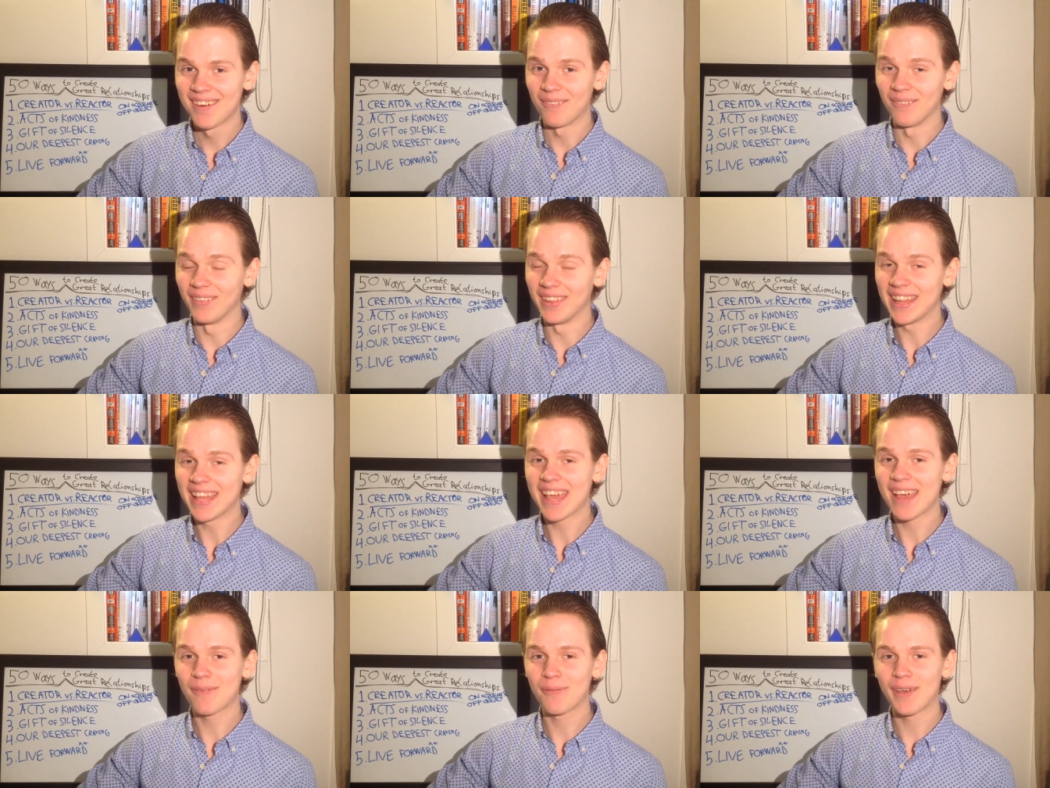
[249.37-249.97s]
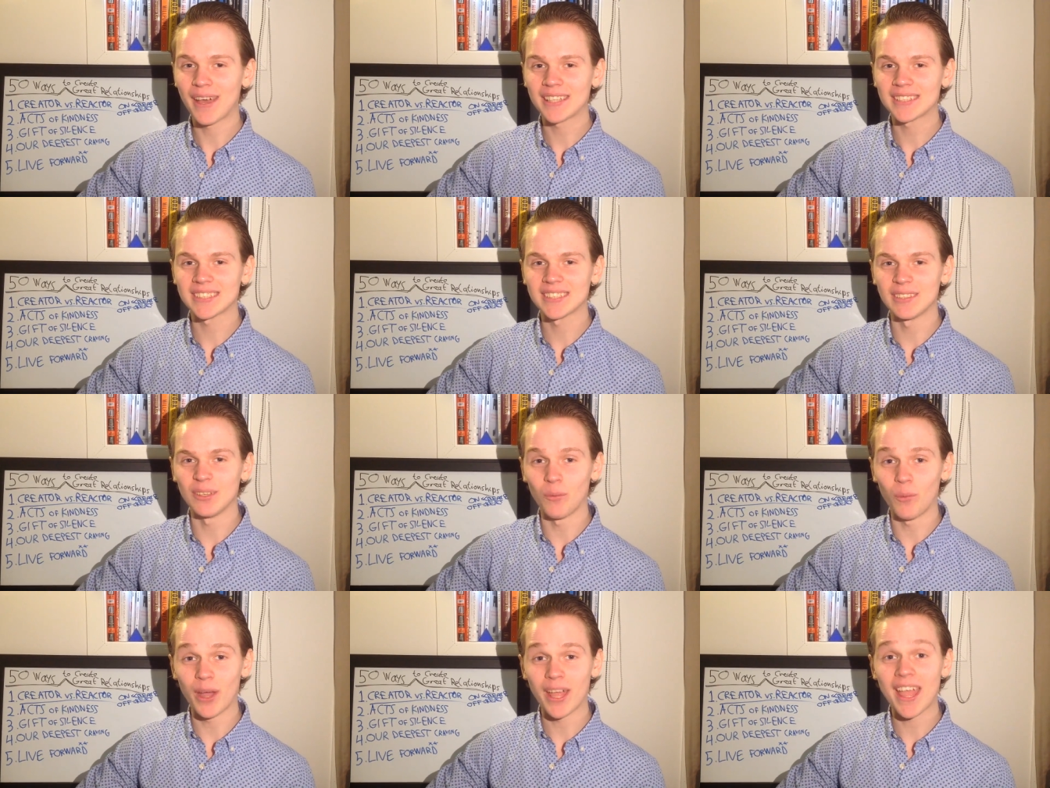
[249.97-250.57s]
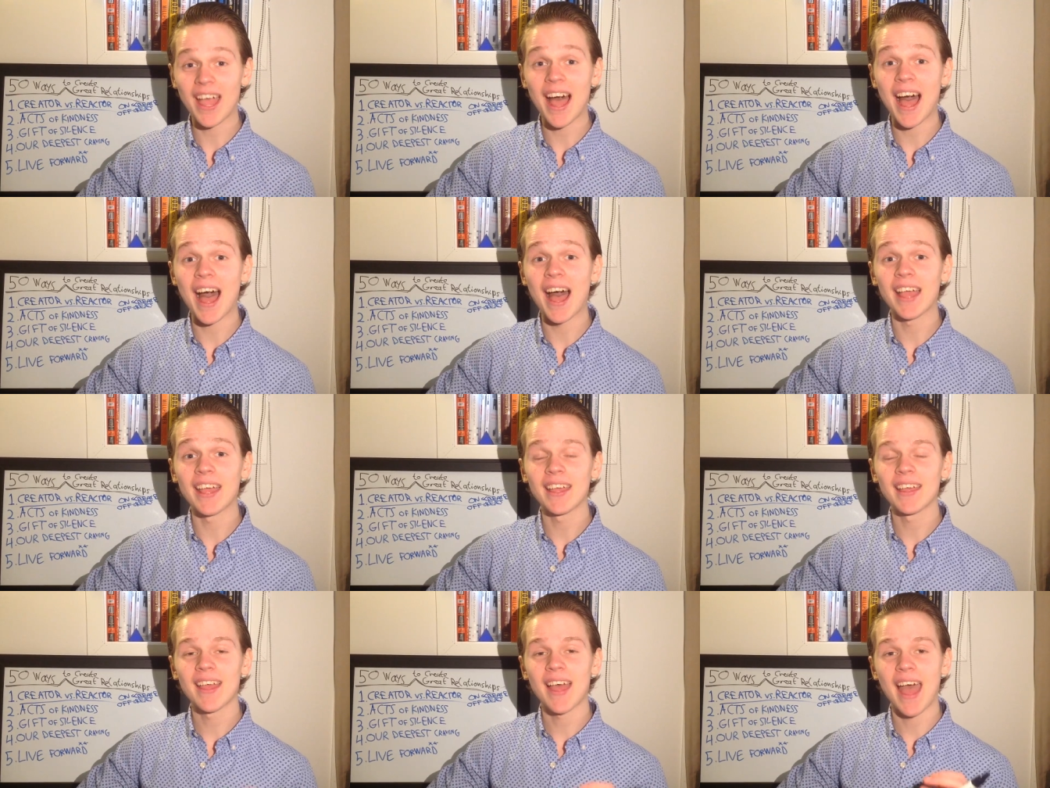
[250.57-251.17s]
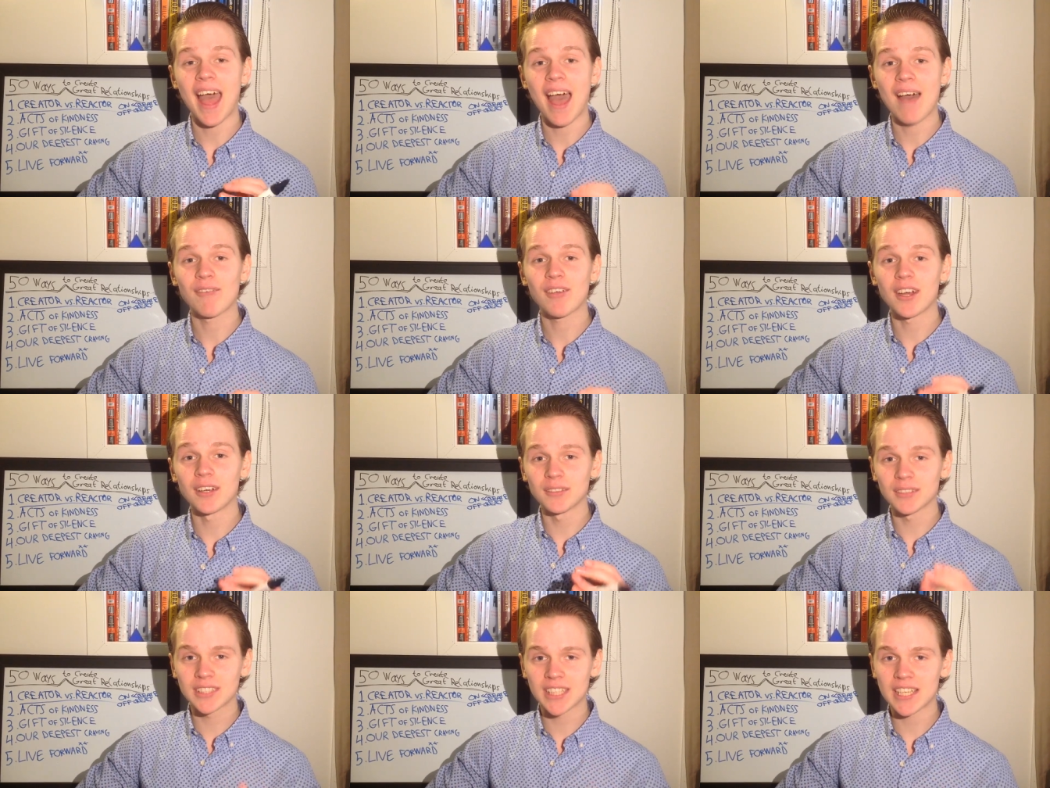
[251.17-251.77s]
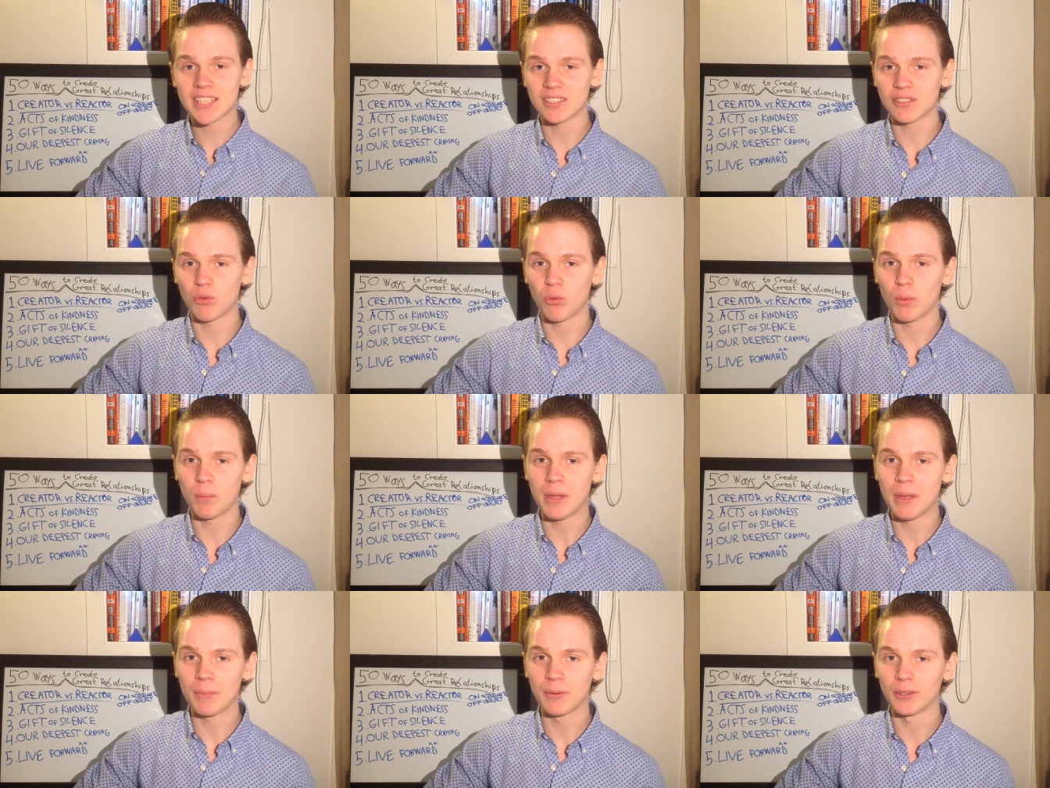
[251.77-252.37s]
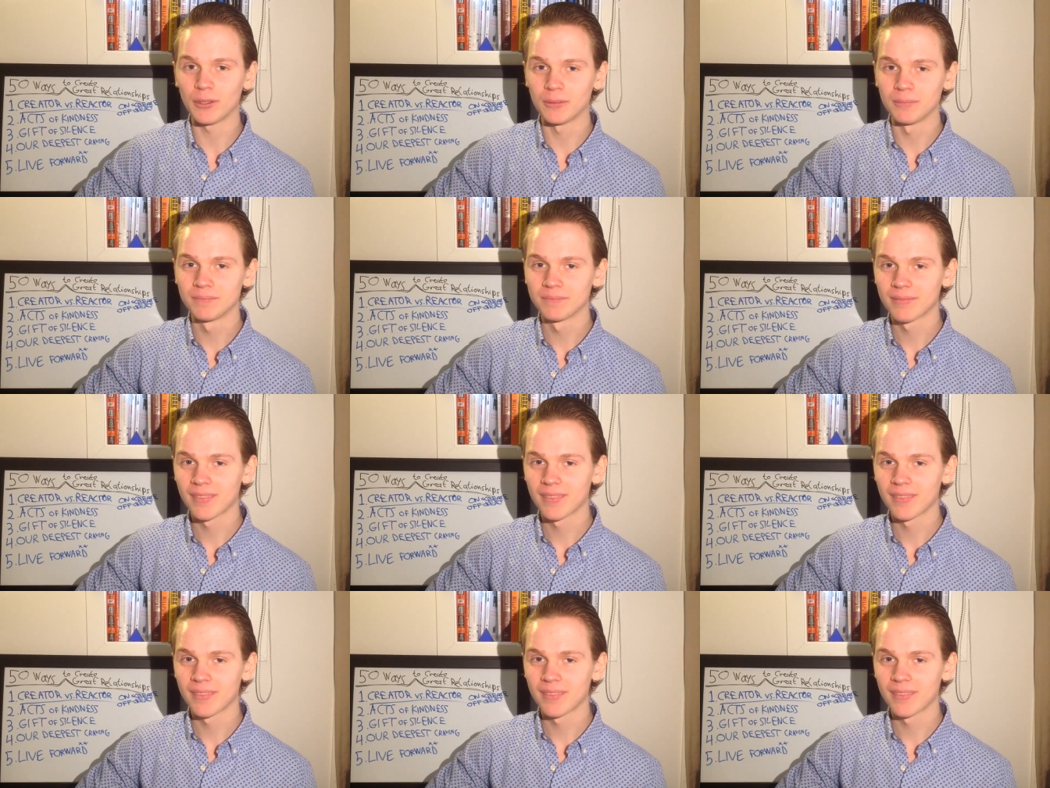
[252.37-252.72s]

really affects the way I have conversations with people.